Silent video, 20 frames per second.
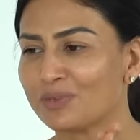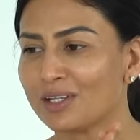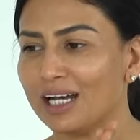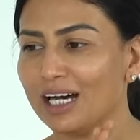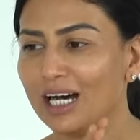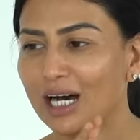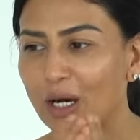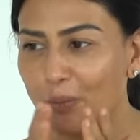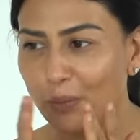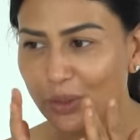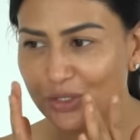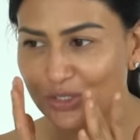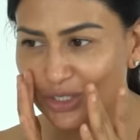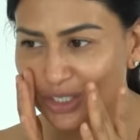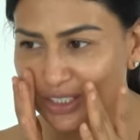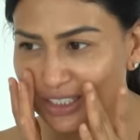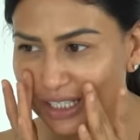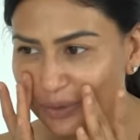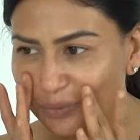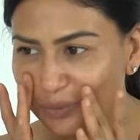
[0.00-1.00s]
Uh, once you're
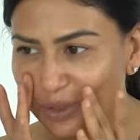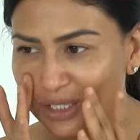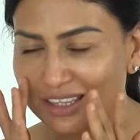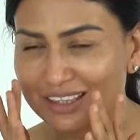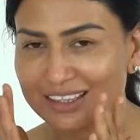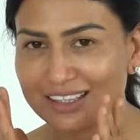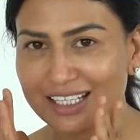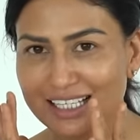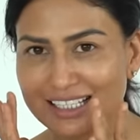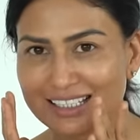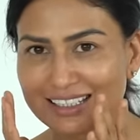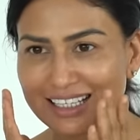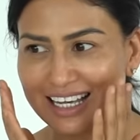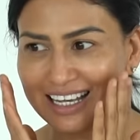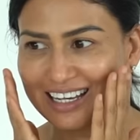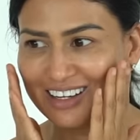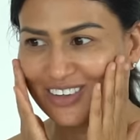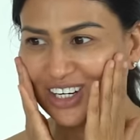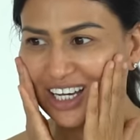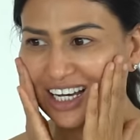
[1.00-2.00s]
done with this
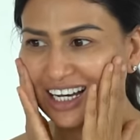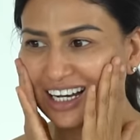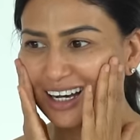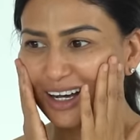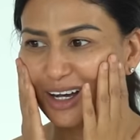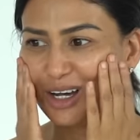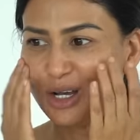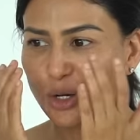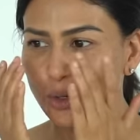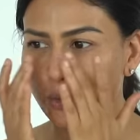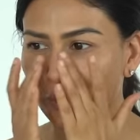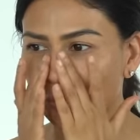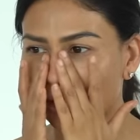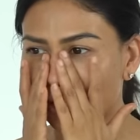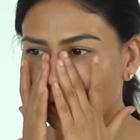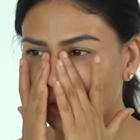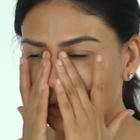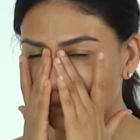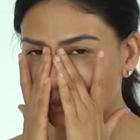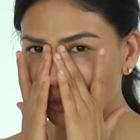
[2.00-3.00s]
area, we are
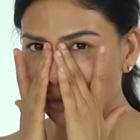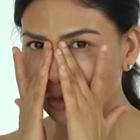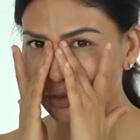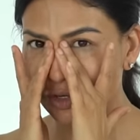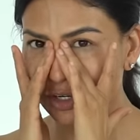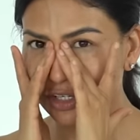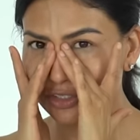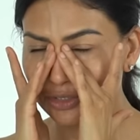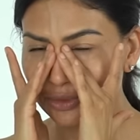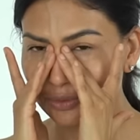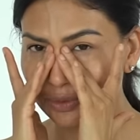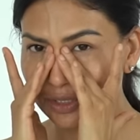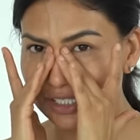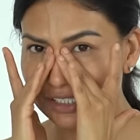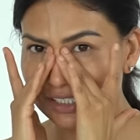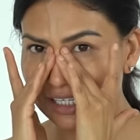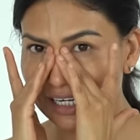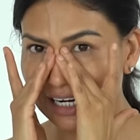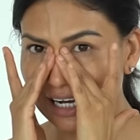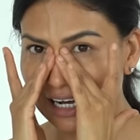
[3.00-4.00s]
going to move on
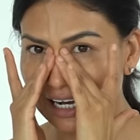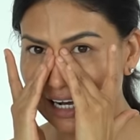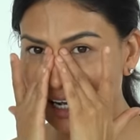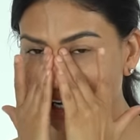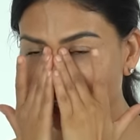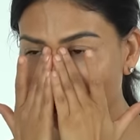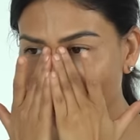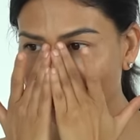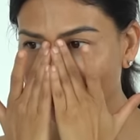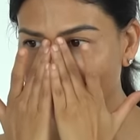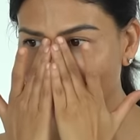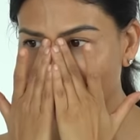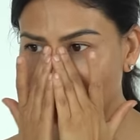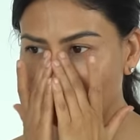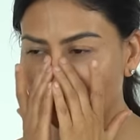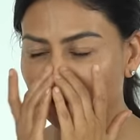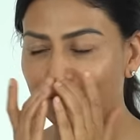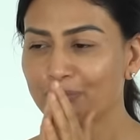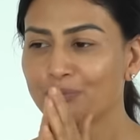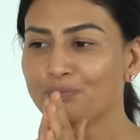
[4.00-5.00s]
towards our eye
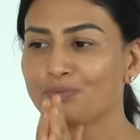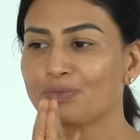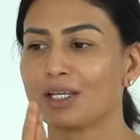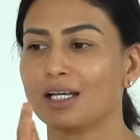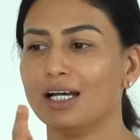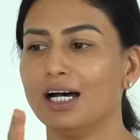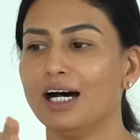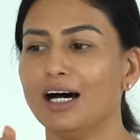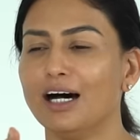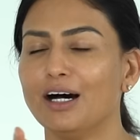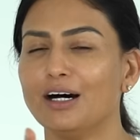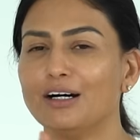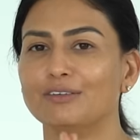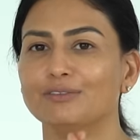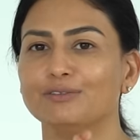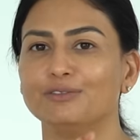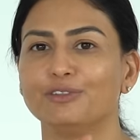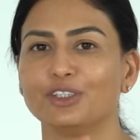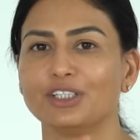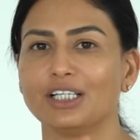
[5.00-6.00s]
area.
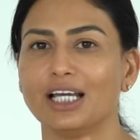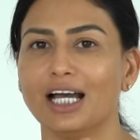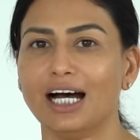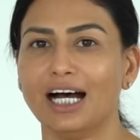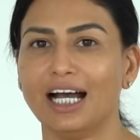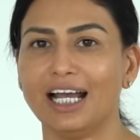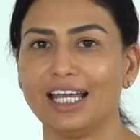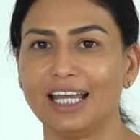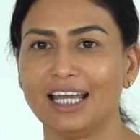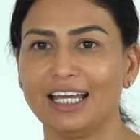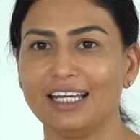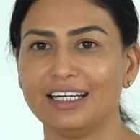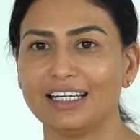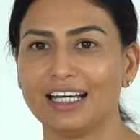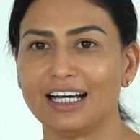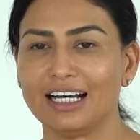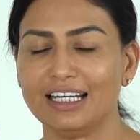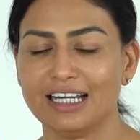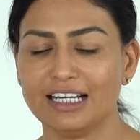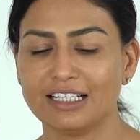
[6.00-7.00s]
Uh, for the eye
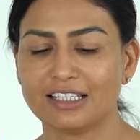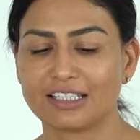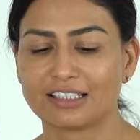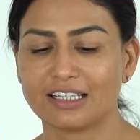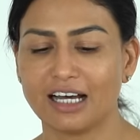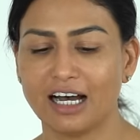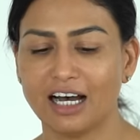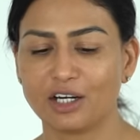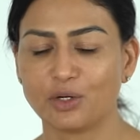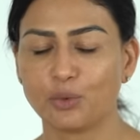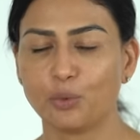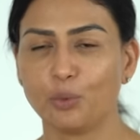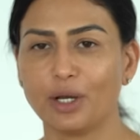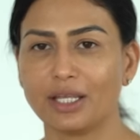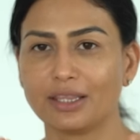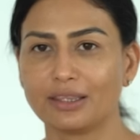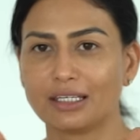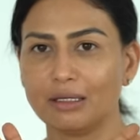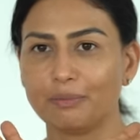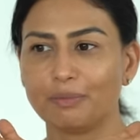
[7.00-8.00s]
area, let's start
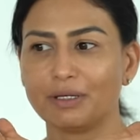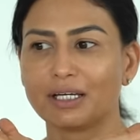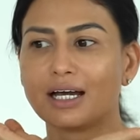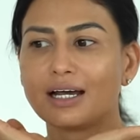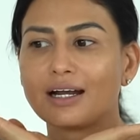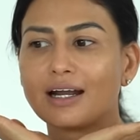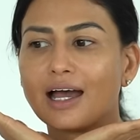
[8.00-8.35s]
with keeping our